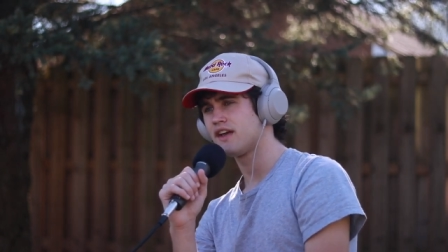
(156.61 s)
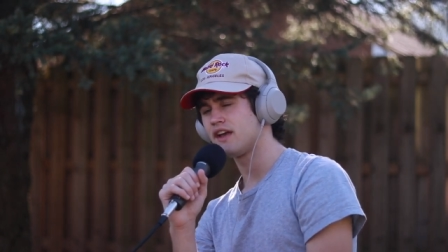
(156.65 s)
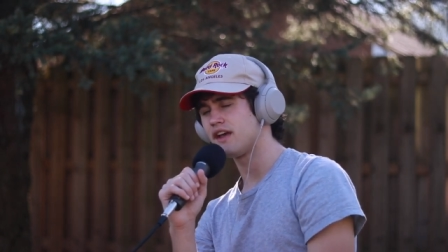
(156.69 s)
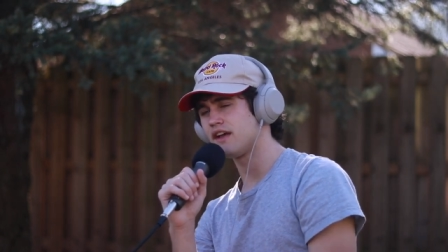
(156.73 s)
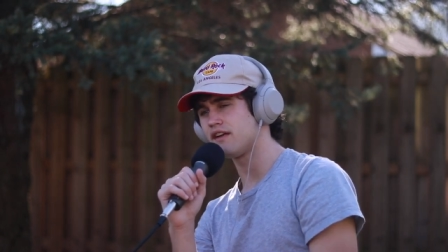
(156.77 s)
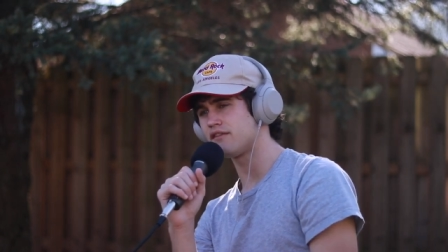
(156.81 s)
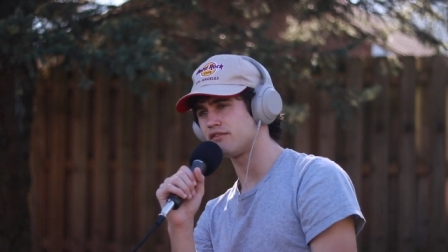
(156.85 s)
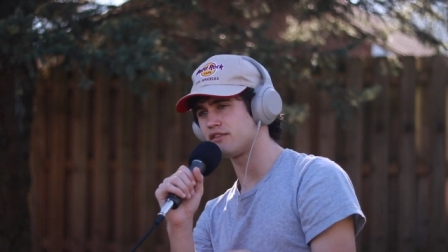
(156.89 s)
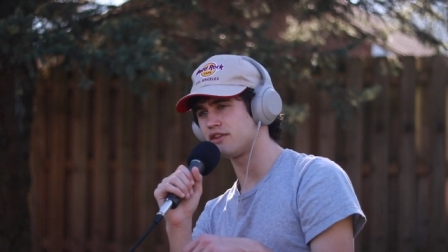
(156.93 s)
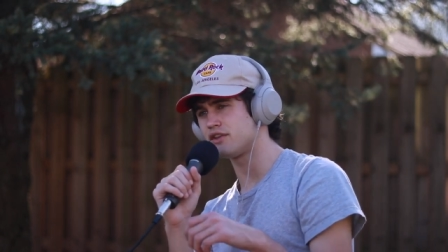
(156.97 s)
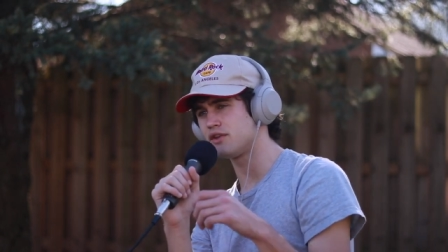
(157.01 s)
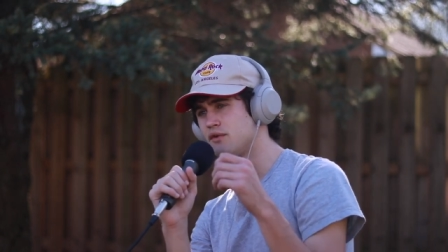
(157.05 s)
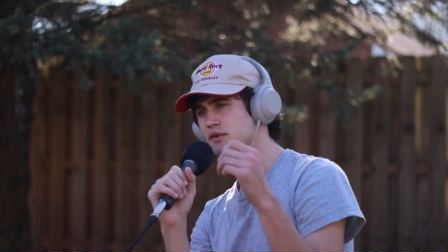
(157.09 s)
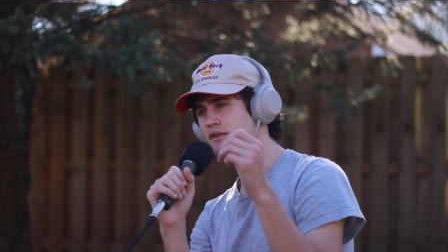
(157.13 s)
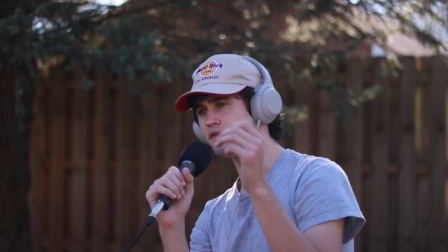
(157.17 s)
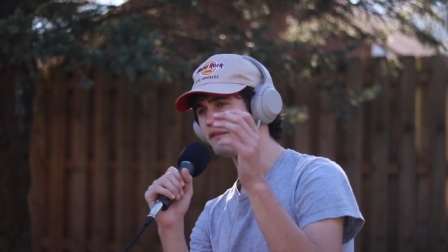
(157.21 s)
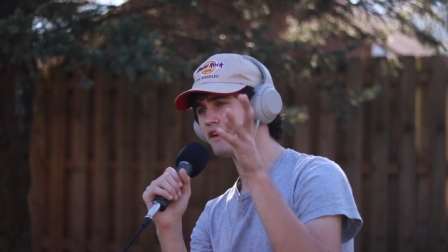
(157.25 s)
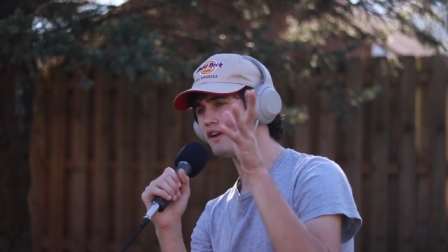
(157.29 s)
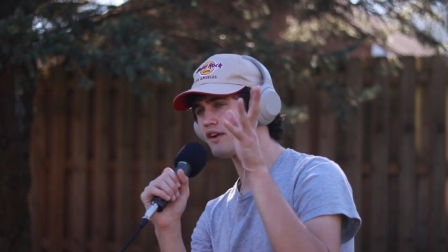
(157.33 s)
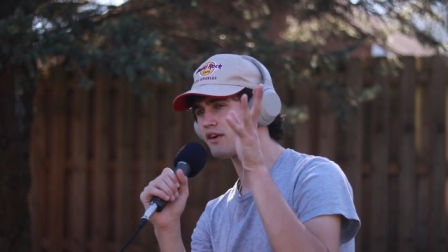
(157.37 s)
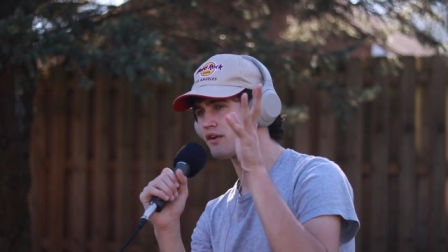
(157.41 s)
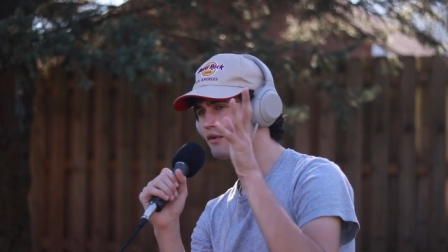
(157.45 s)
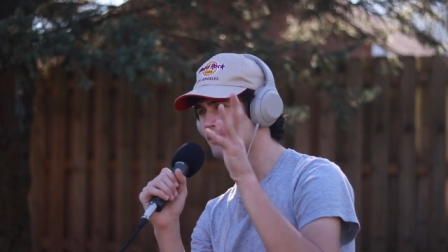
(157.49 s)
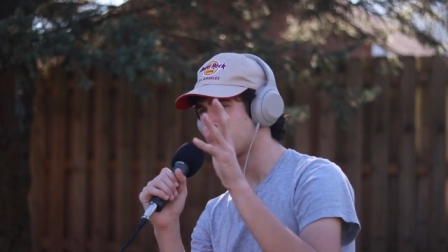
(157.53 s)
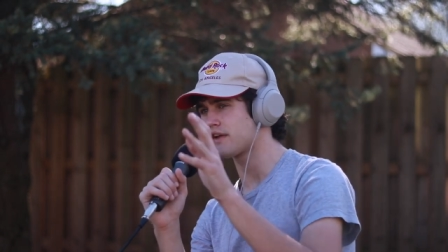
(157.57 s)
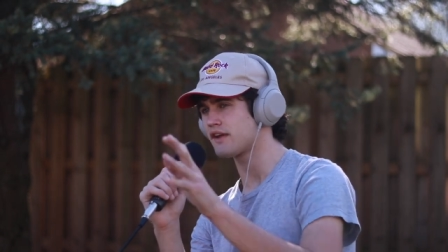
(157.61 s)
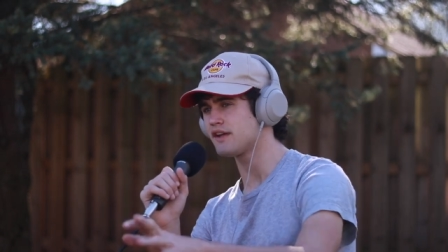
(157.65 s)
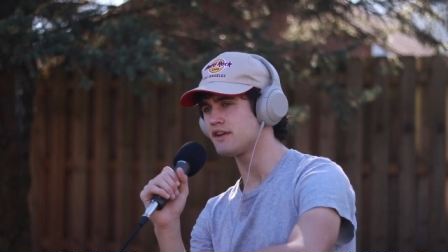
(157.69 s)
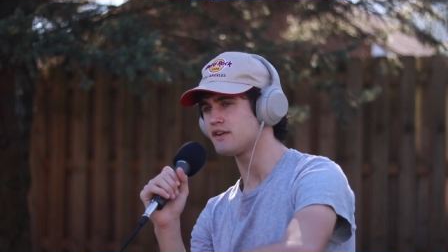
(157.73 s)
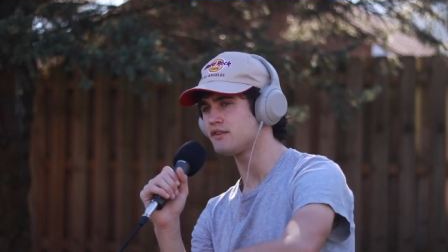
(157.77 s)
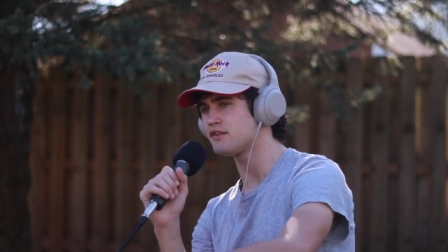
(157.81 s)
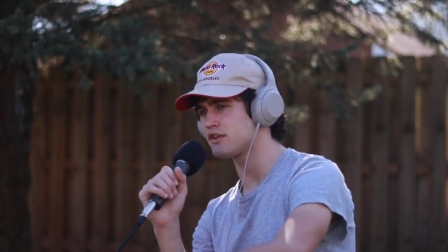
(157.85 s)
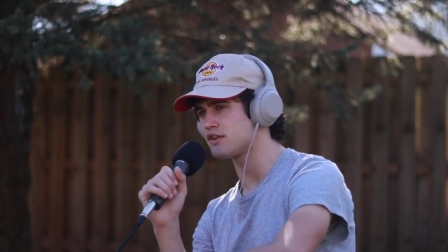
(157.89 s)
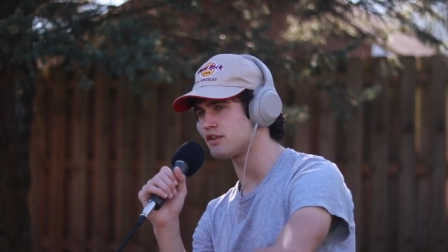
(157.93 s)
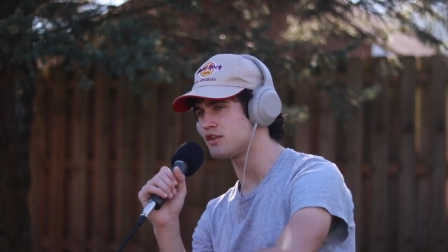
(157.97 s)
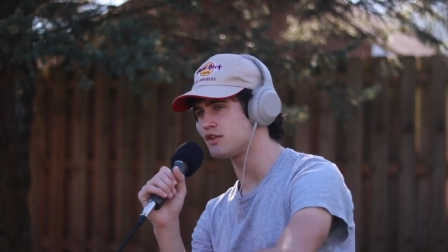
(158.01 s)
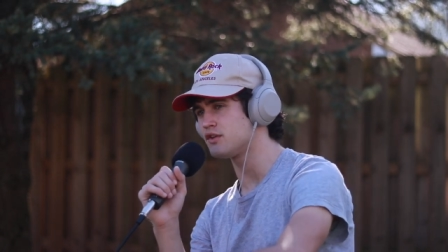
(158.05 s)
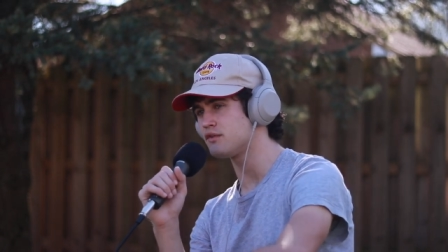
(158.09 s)
Maybe if you and me are going
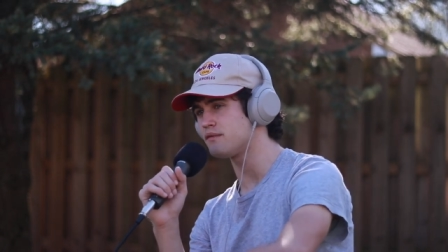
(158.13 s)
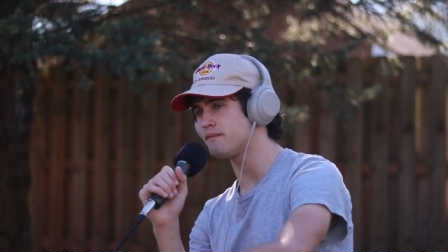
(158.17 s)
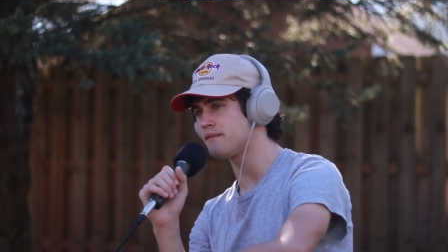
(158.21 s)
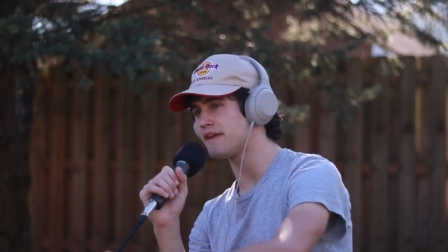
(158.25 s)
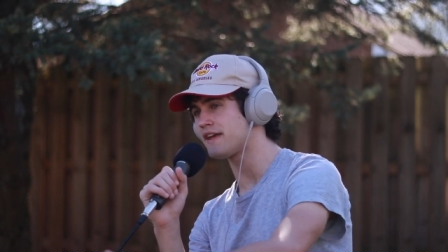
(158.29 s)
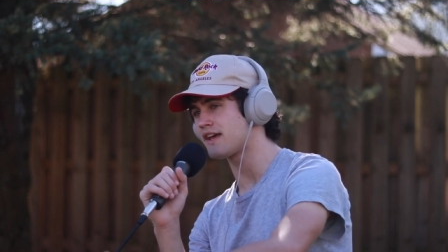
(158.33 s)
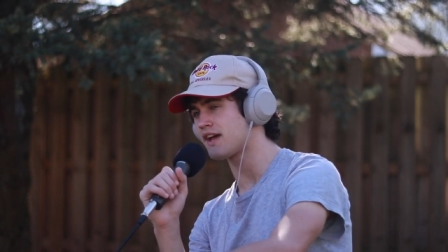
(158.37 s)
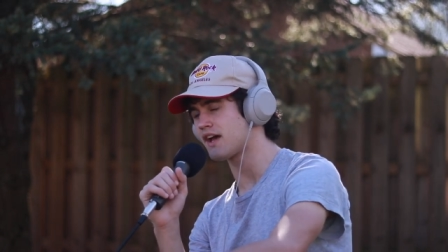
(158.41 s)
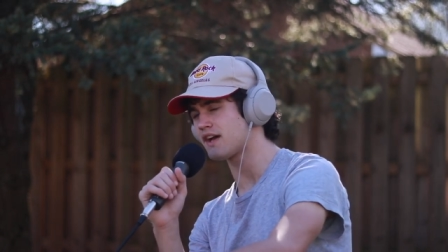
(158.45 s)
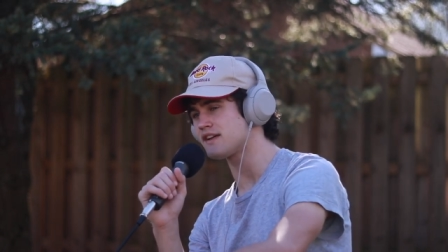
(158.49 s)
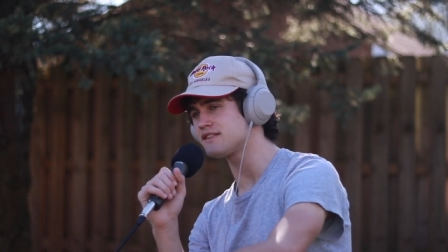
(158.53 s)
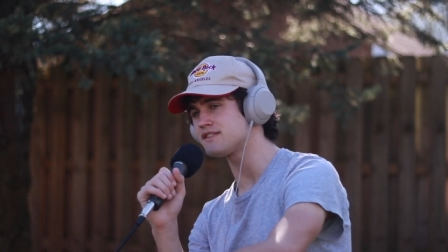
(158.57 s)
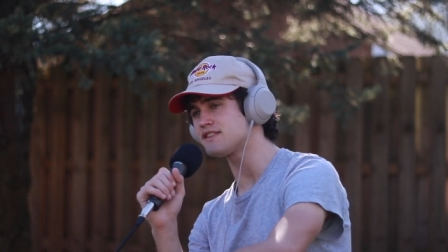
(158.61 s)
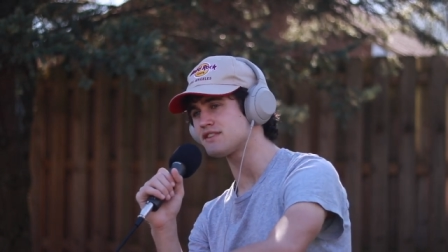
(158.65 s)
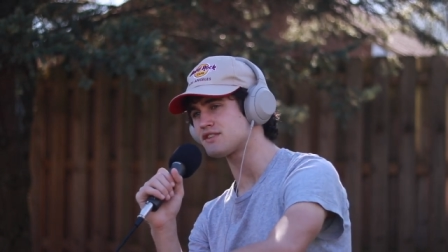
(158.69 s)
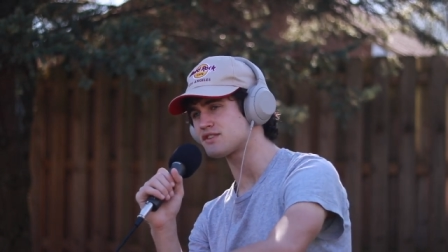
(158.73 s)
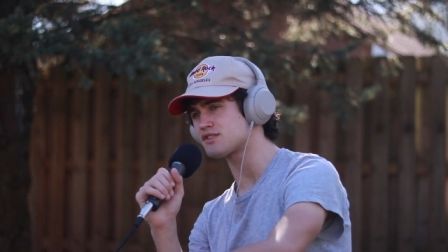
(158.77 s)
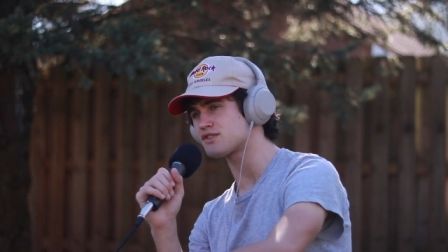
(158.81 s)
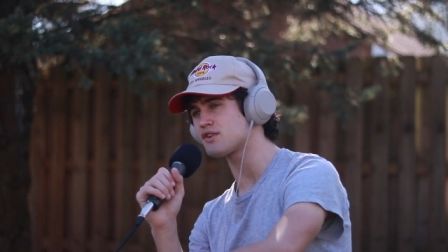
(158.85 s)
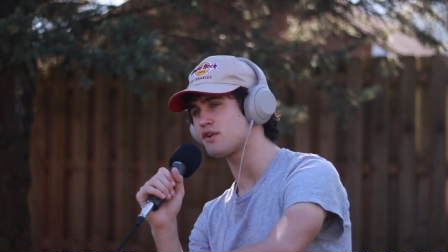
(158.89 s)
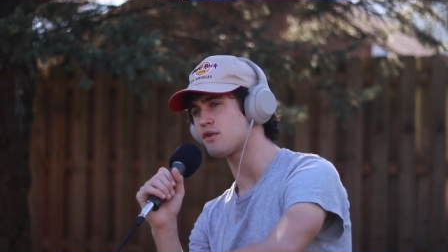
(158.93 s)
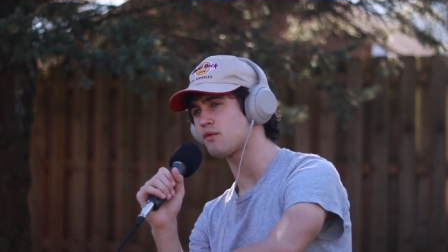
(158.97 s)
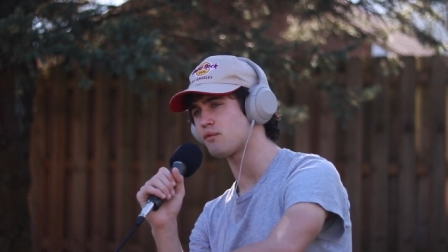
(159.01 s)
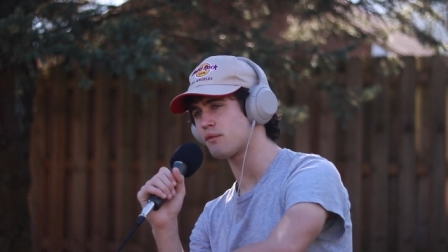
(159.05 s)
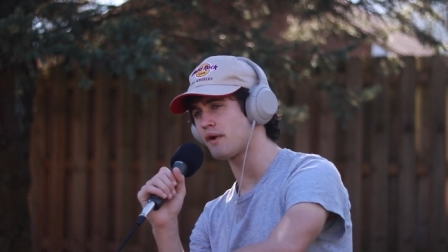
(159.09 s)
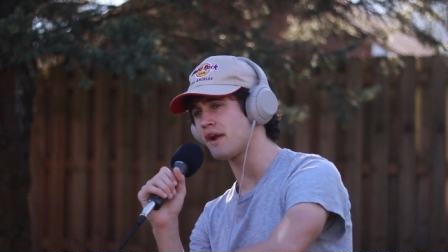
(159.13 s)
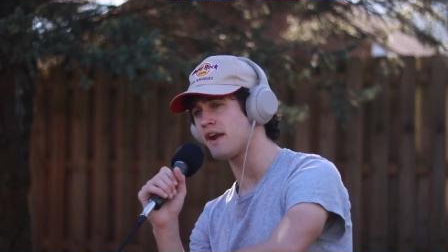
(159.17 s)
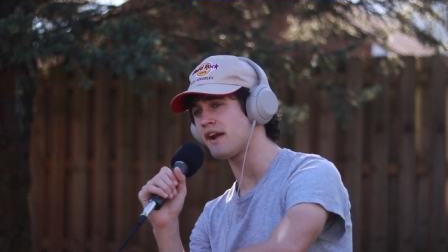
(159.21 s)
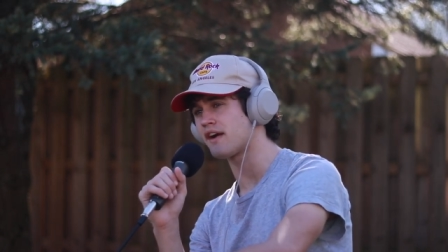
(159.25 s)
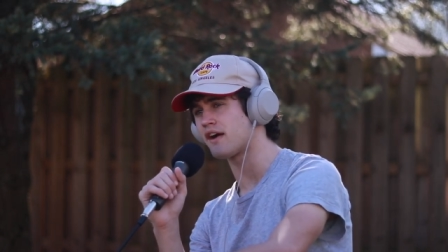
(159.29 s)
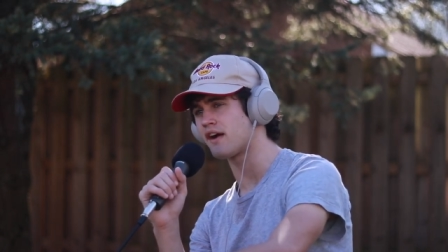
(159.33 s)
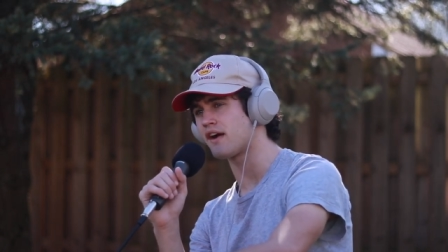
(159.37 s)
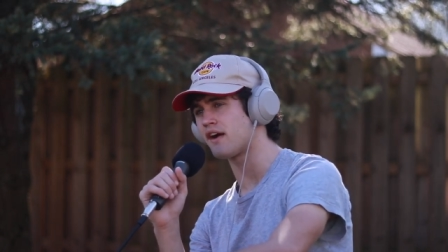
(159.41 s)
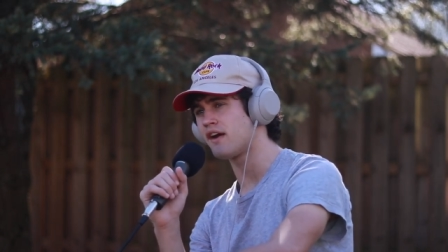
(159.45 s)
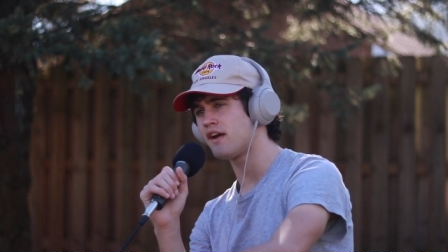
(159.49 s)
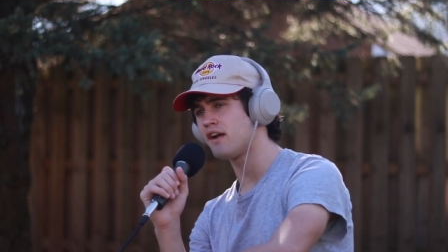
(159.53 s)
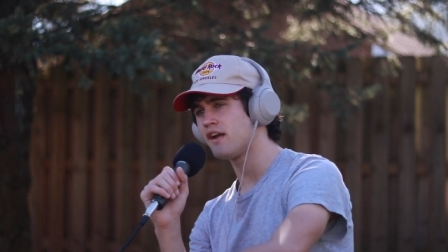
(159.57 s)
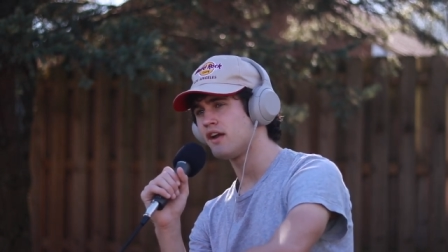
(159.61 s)
into it, you because it's so
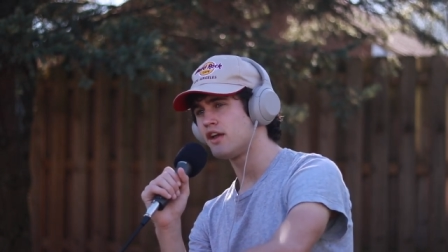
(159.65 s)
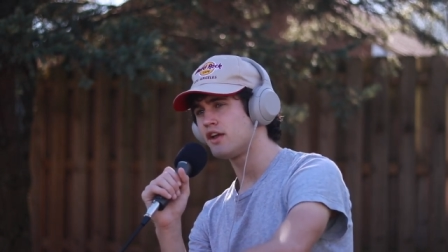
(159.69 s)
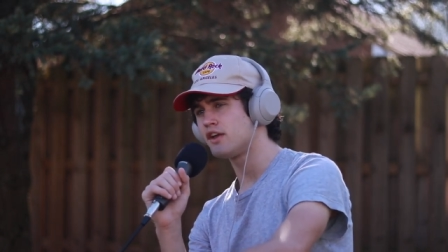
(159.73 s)
rare,